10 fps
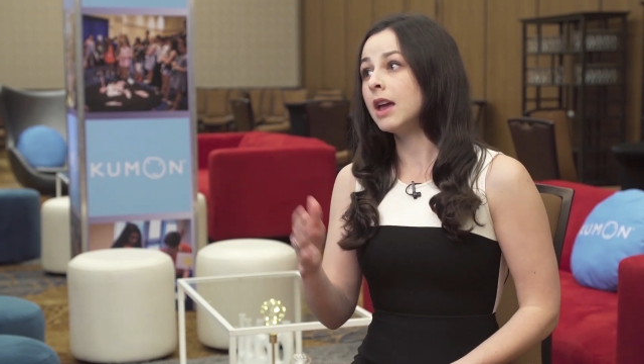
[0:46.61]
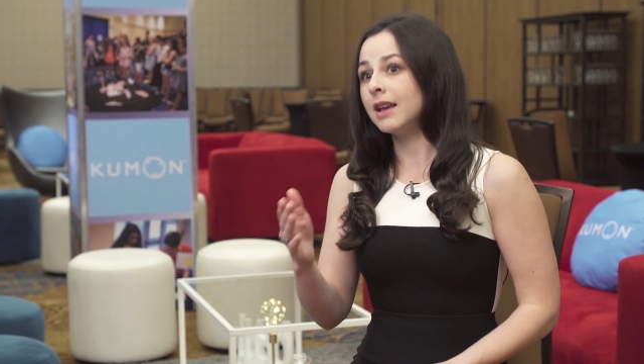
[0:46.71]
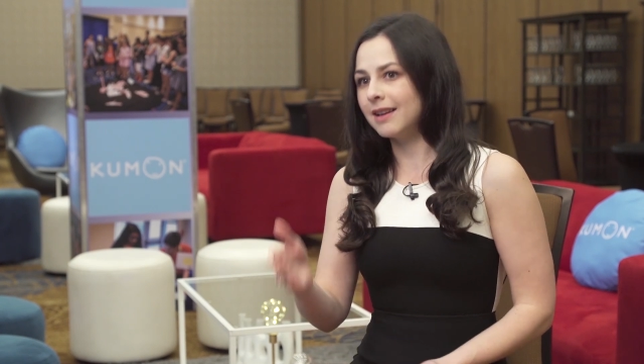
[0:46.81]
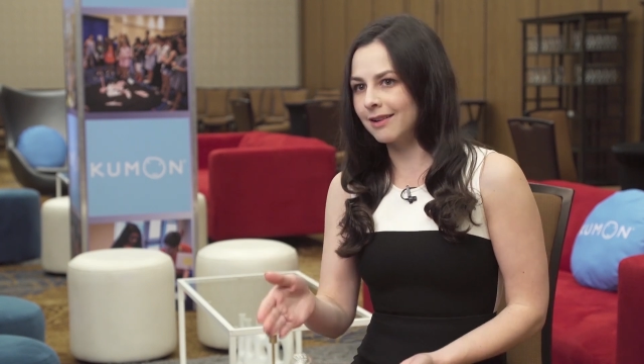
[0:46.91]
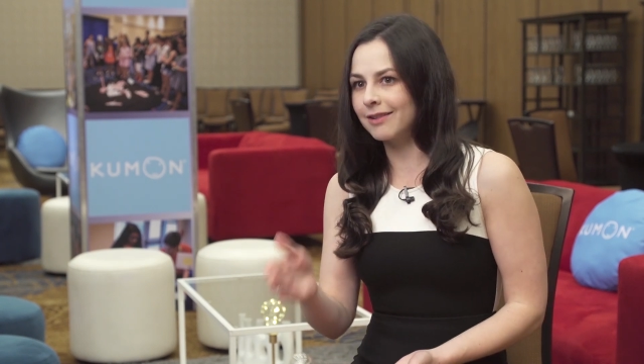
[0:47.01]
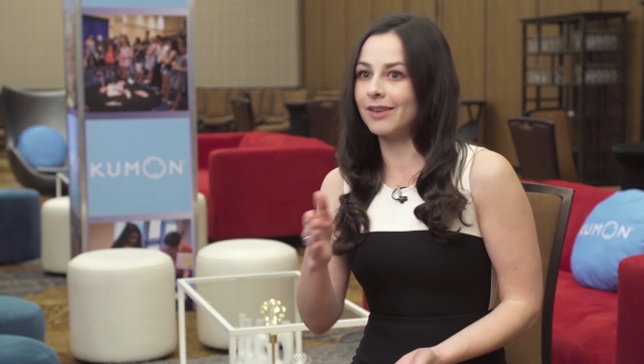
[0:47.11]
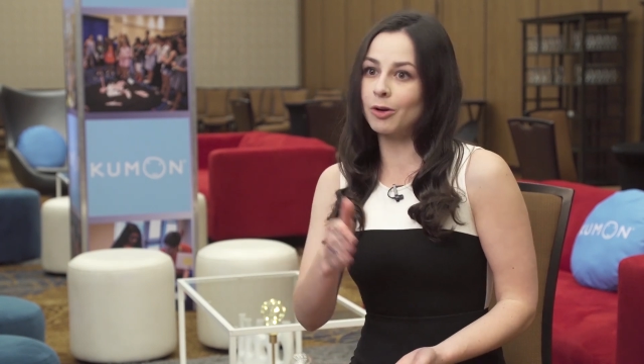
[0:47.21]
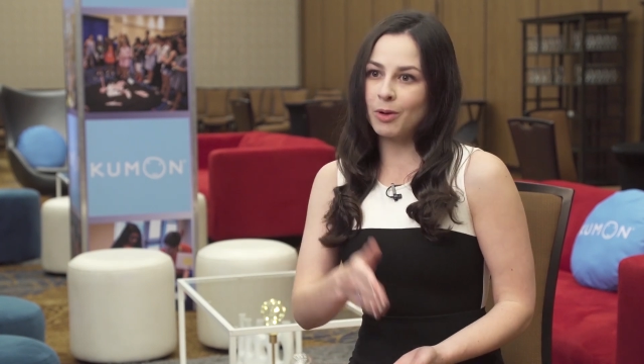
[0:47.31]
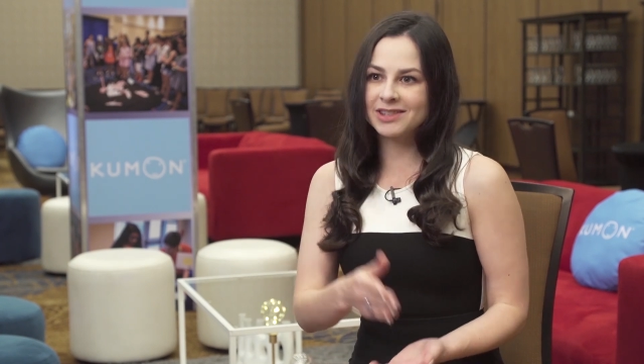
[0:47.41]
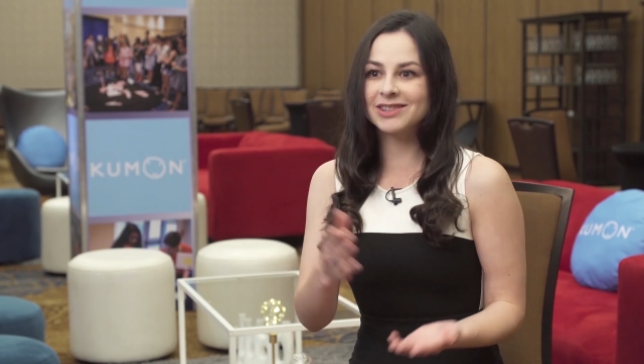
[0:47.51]
here's a
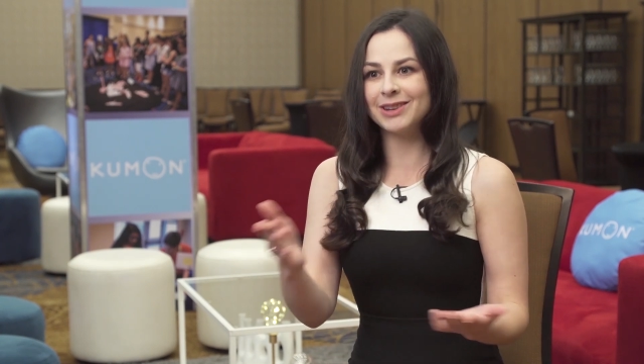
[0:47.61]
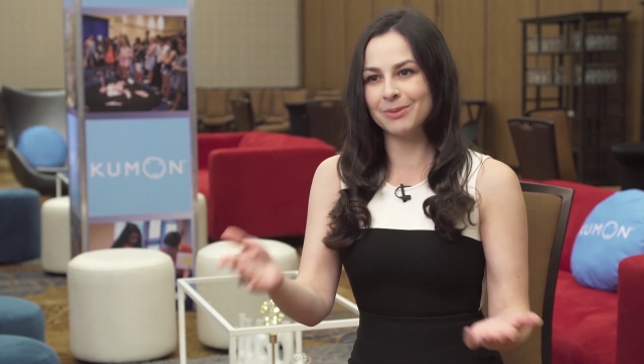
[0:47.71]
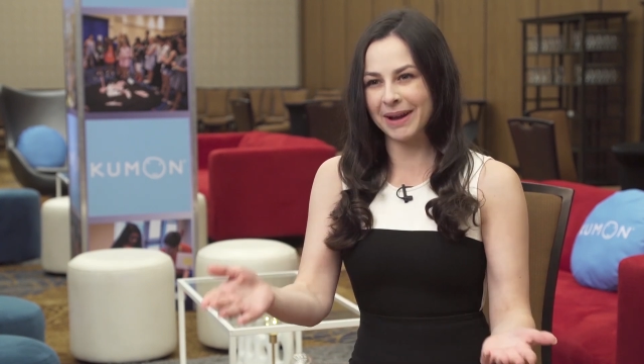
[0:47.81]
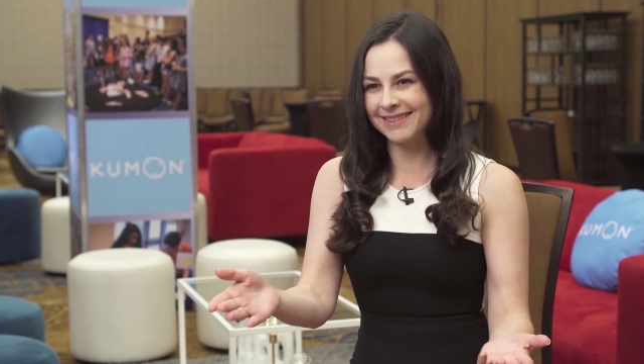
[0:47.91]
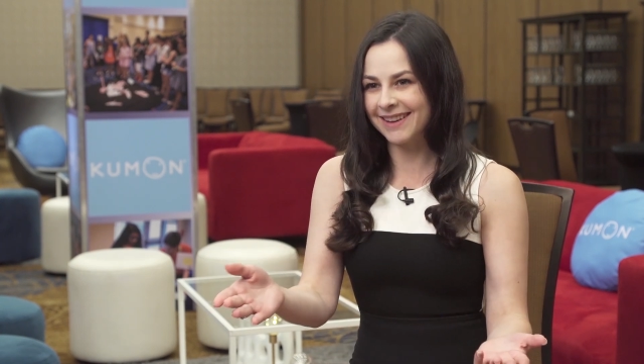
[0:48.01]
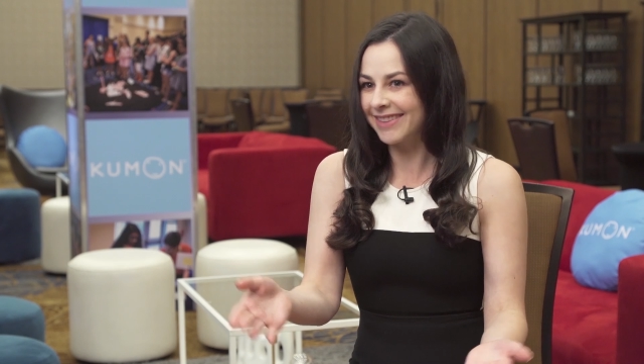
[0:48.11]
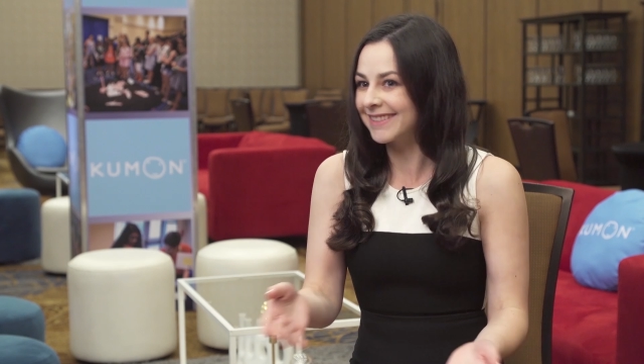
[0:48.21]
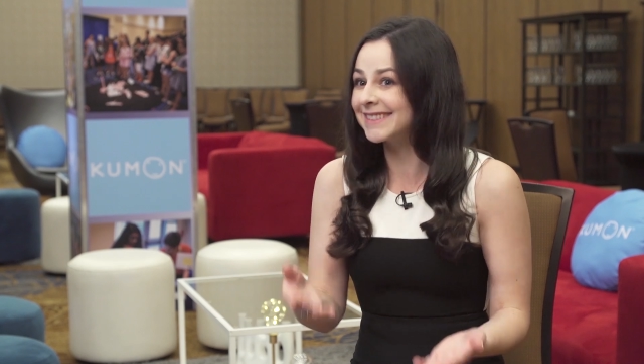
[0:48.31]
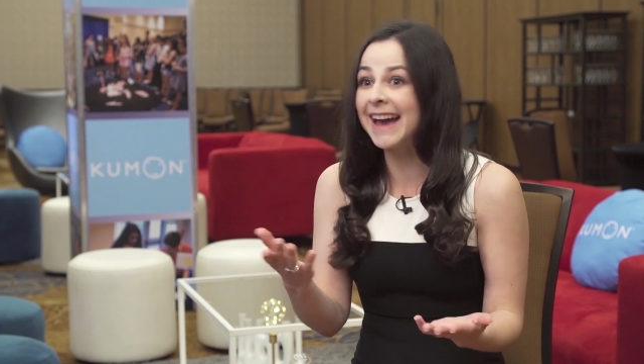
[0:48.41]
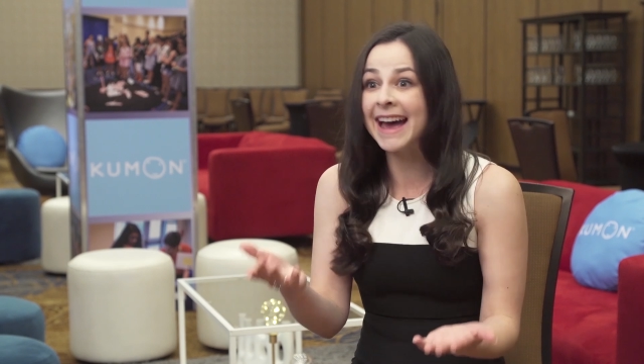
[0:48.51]
question you might see on
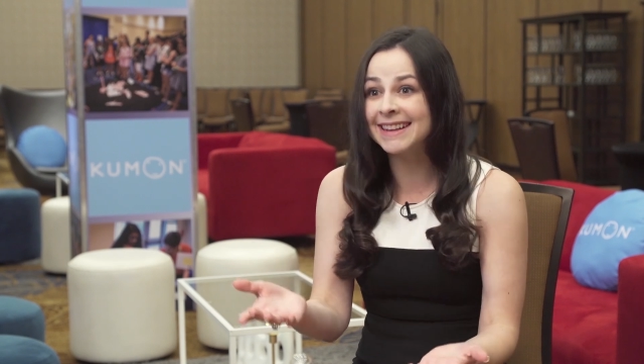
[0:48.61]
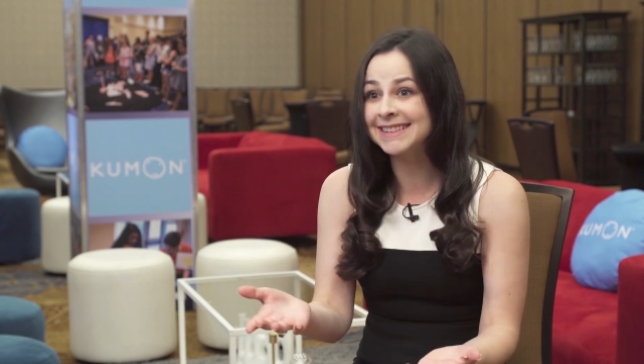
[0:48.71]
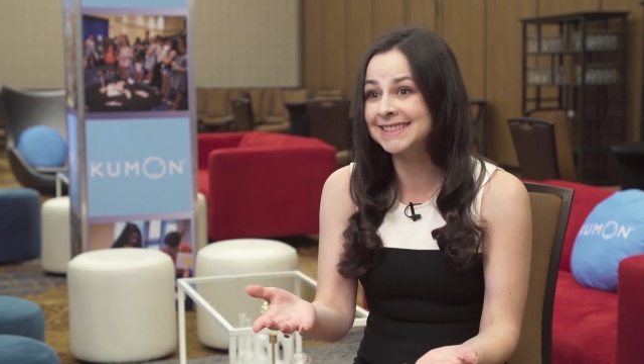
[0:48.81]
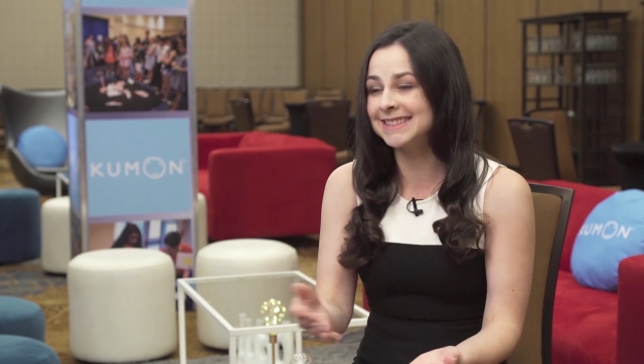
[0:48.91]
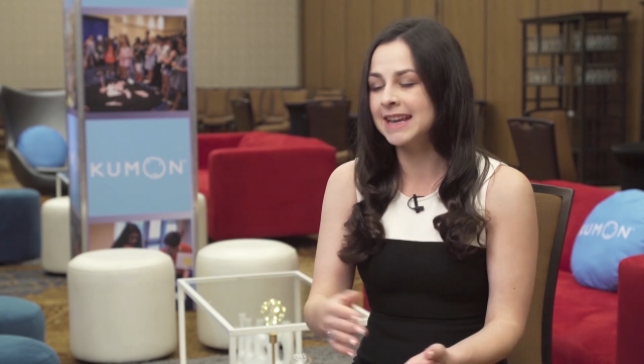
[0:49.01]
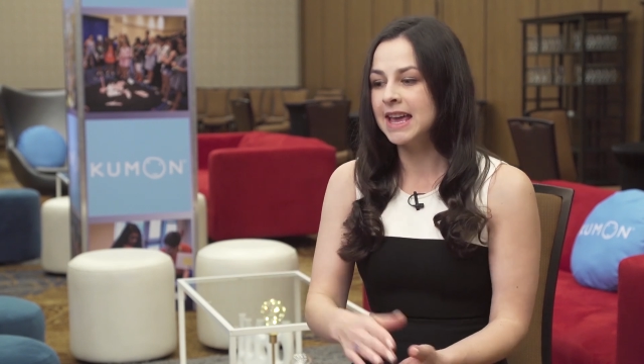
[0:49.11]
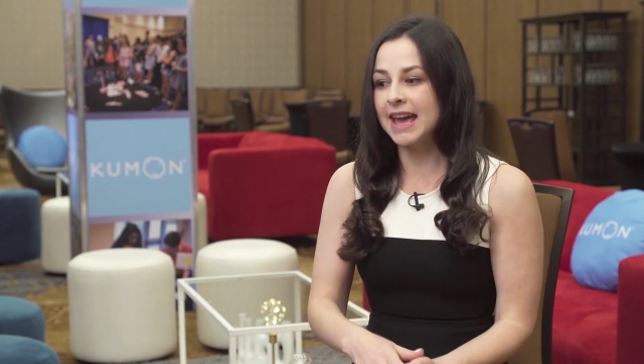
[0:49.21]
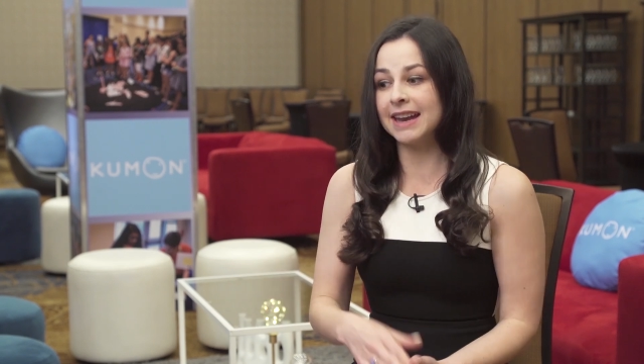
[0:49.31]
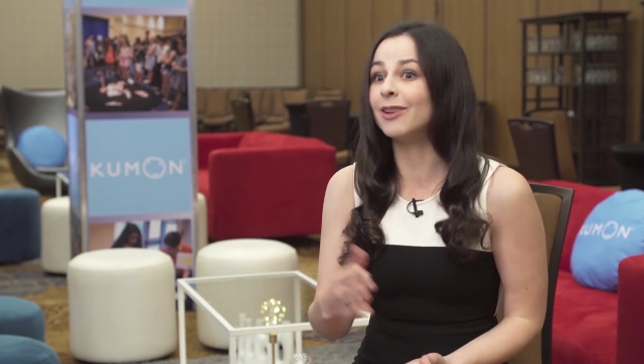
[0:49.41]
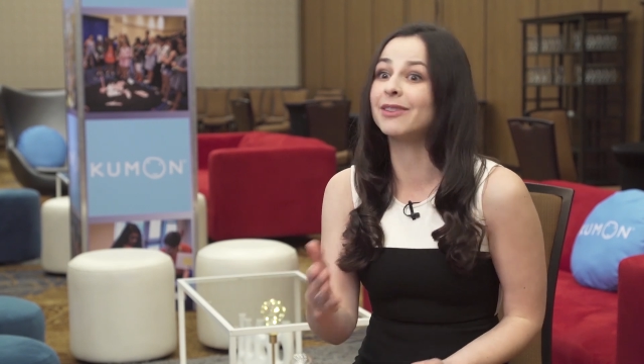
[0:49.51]
this test
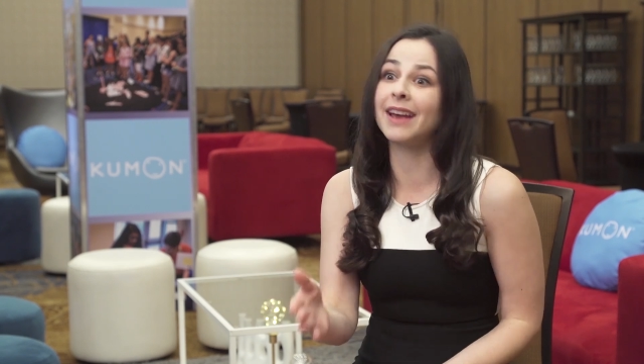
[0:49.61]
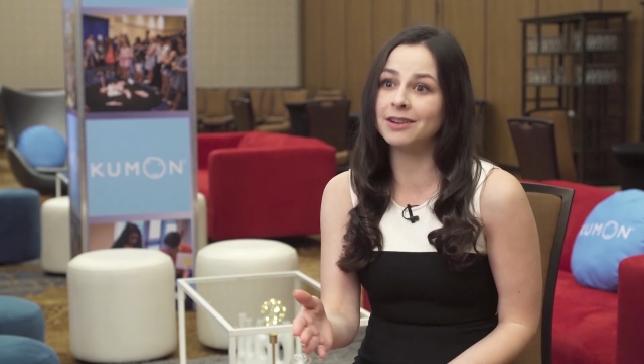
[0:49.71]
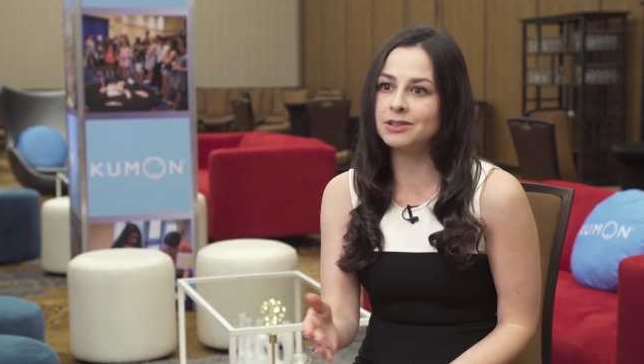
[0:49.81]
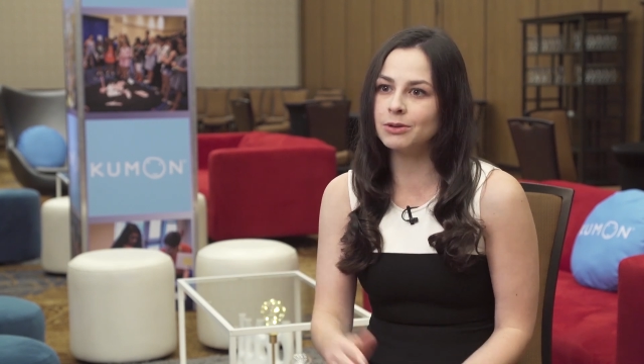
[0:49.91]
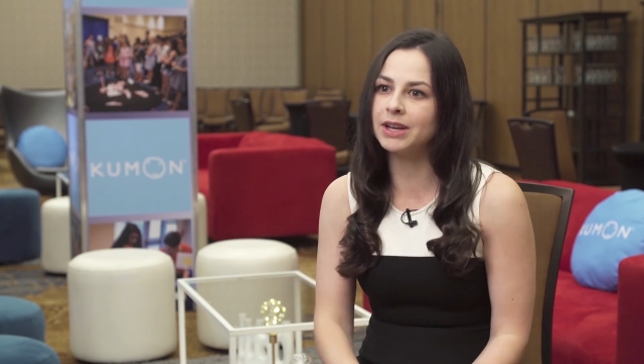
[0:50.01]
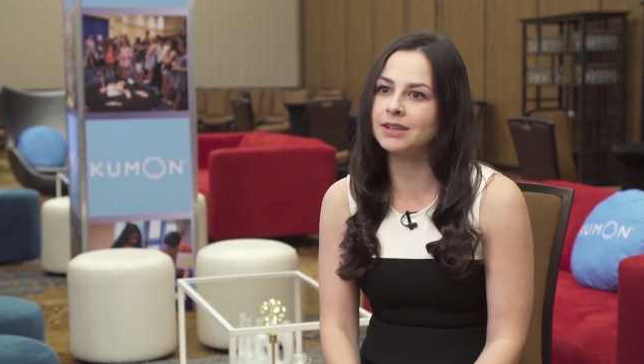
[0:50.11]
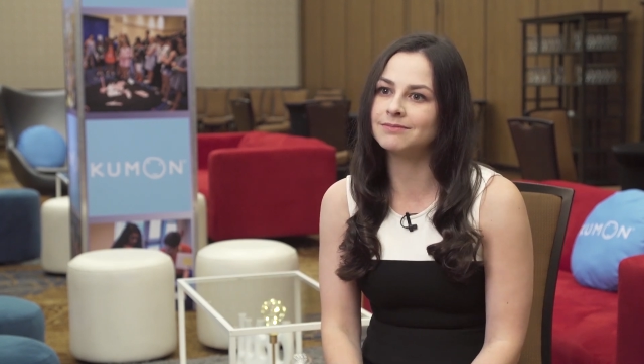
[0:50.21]
and here's how to do it.